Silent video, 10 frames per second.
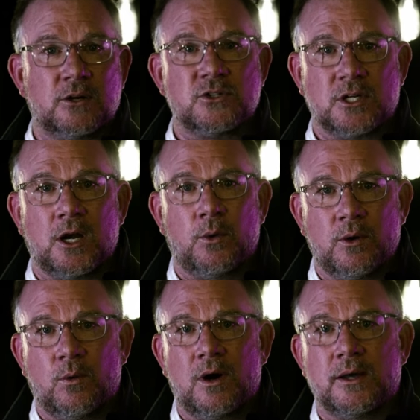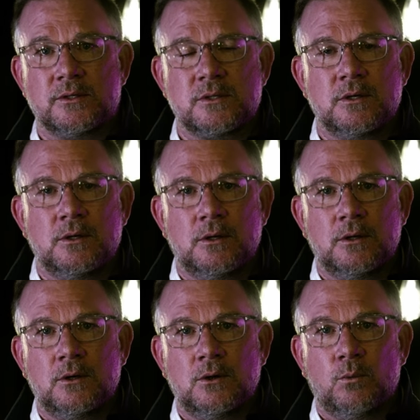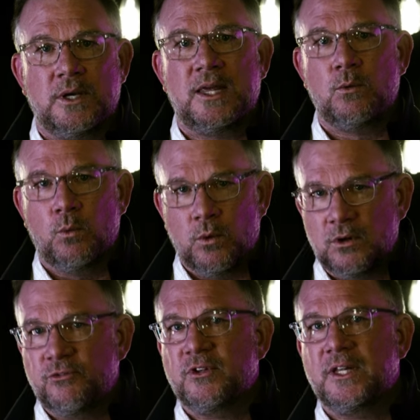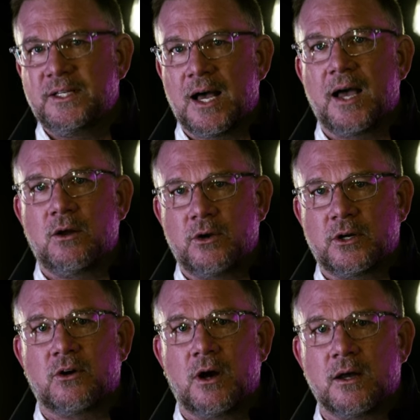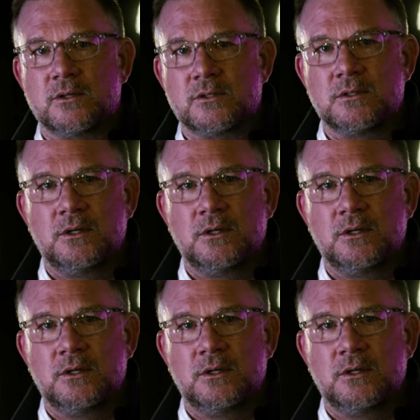years ago it was when he willfully died on a cross